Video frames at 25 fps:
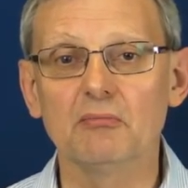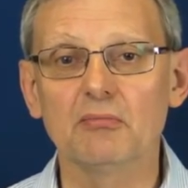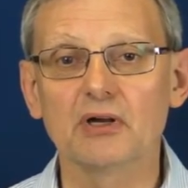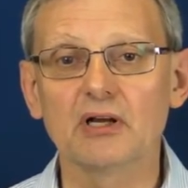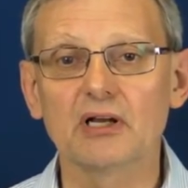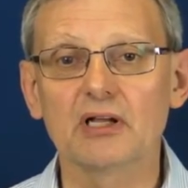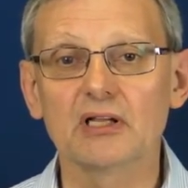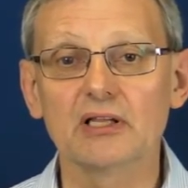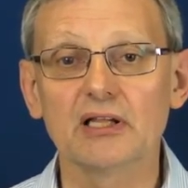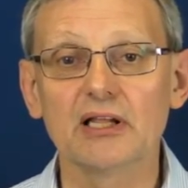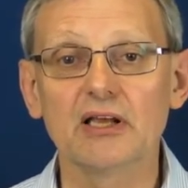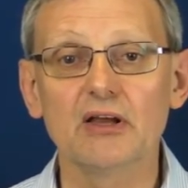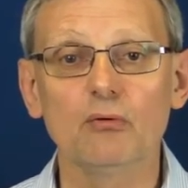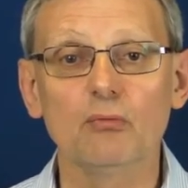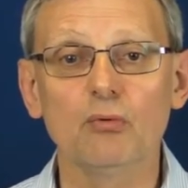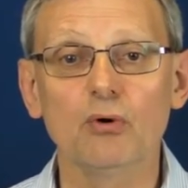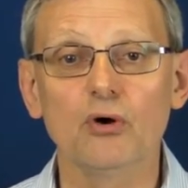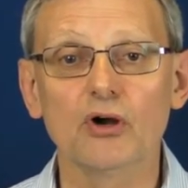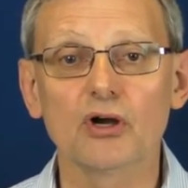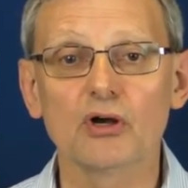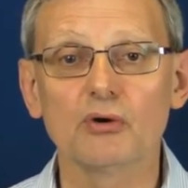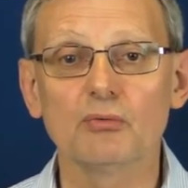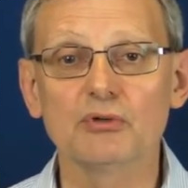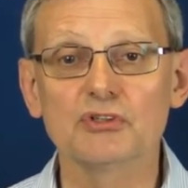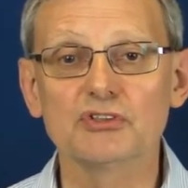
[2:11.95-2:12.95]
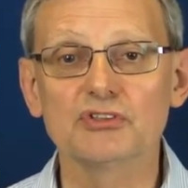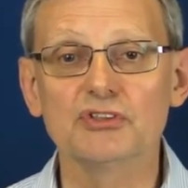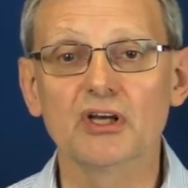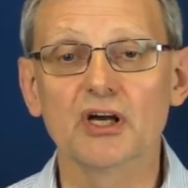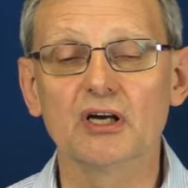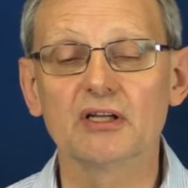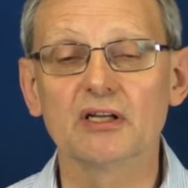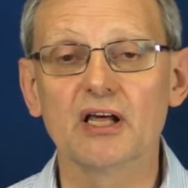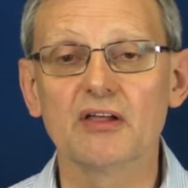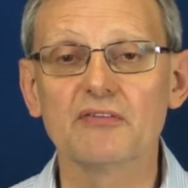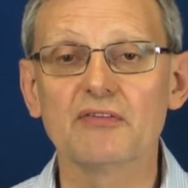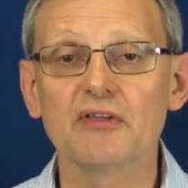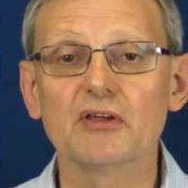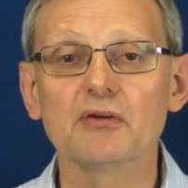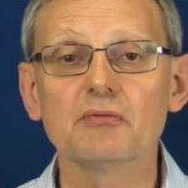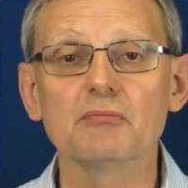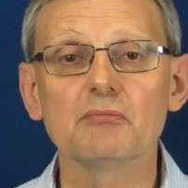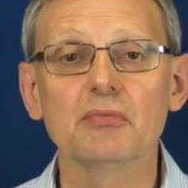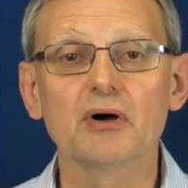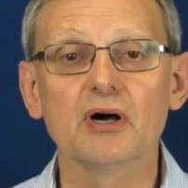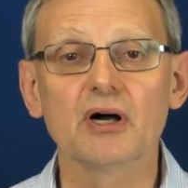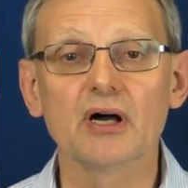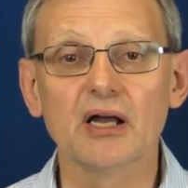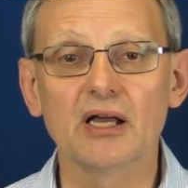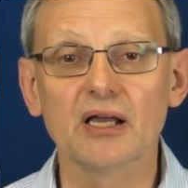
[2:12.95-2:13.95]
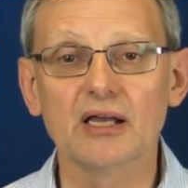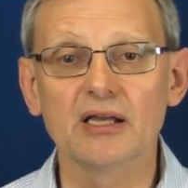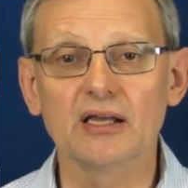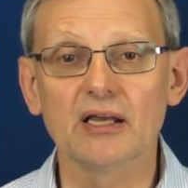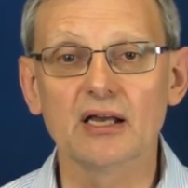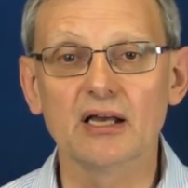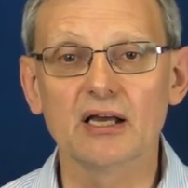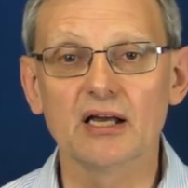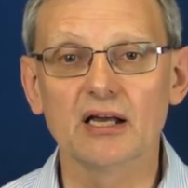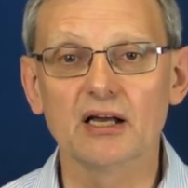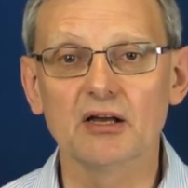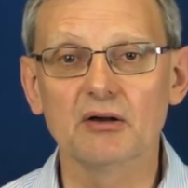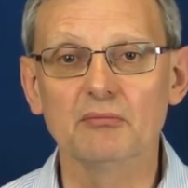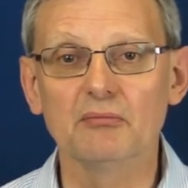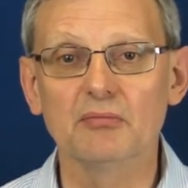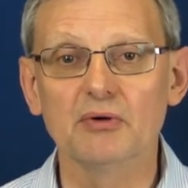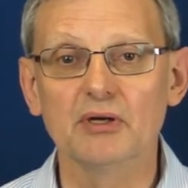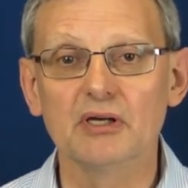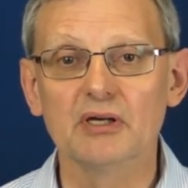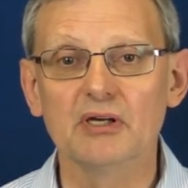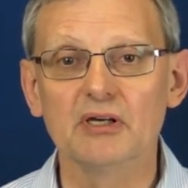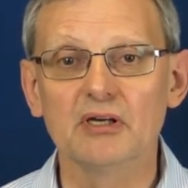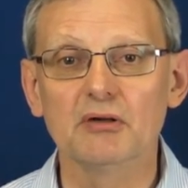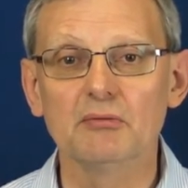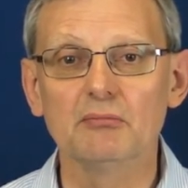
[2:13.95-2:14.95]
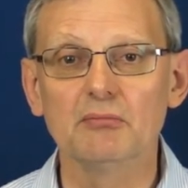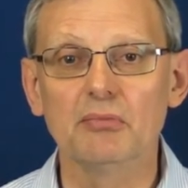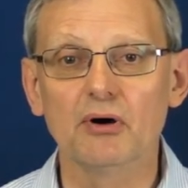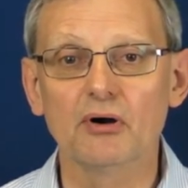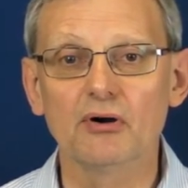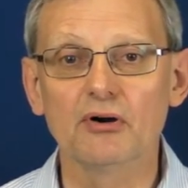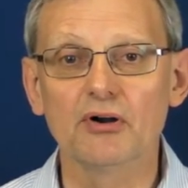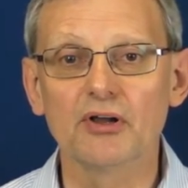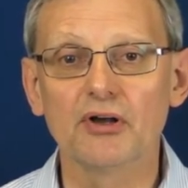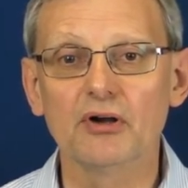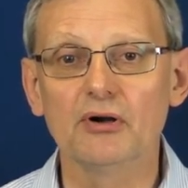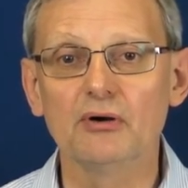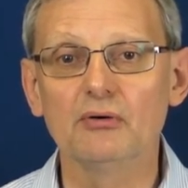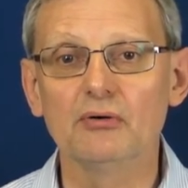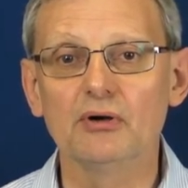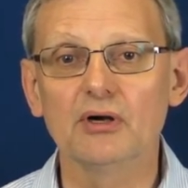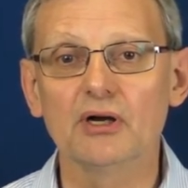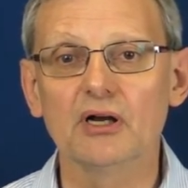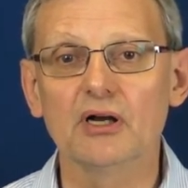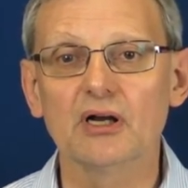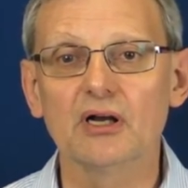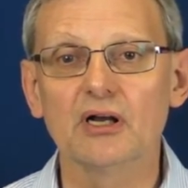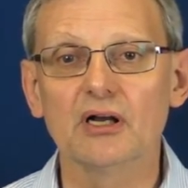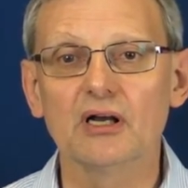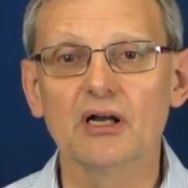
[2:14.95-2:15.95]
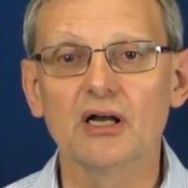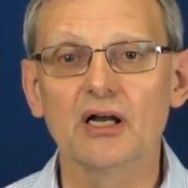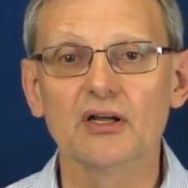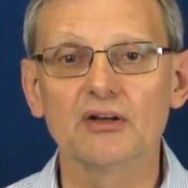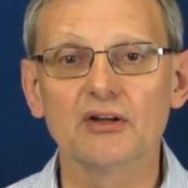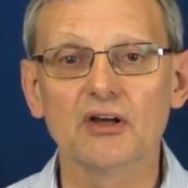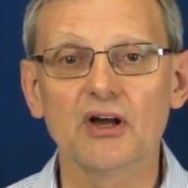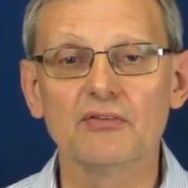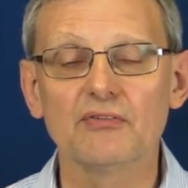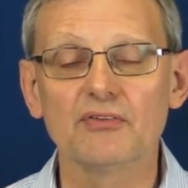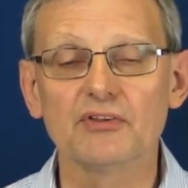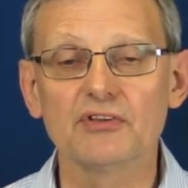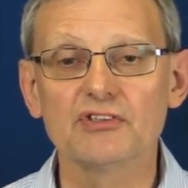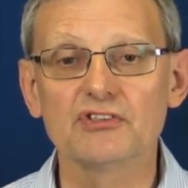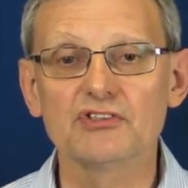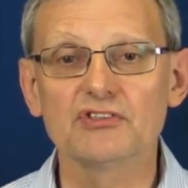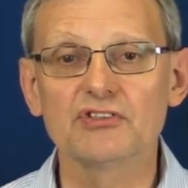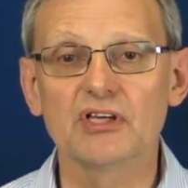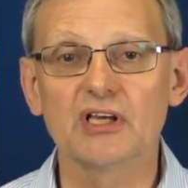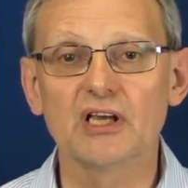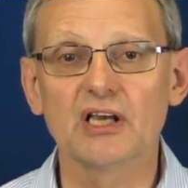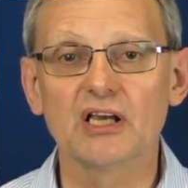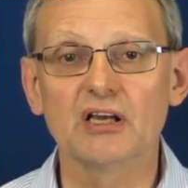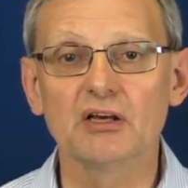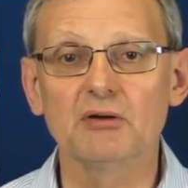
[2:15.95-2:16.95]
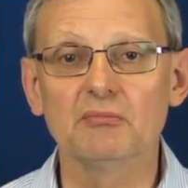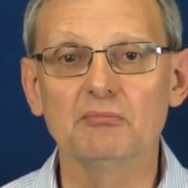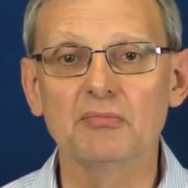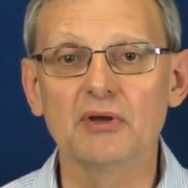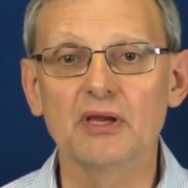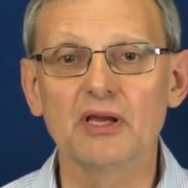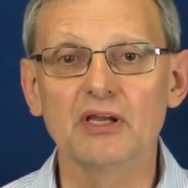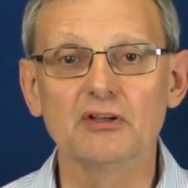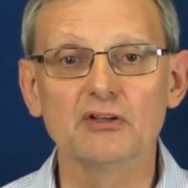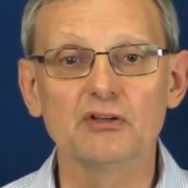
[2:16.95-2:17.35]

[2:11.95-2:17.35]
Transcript: clear work was done, I think, by Borio and others in